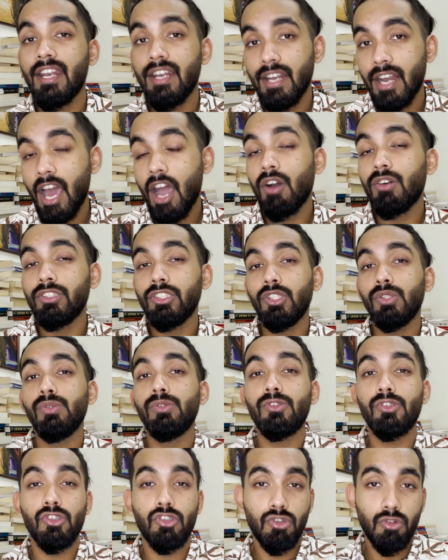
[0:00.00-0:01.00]
now
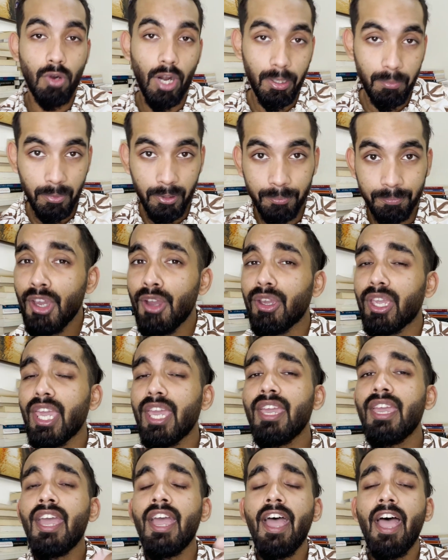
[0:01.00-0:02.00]
use Stripe,
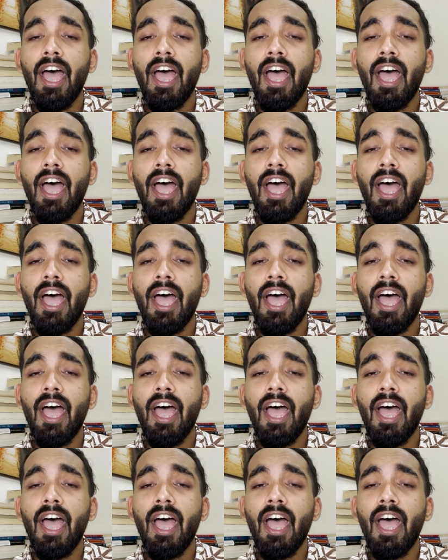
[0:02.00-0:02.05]
okay?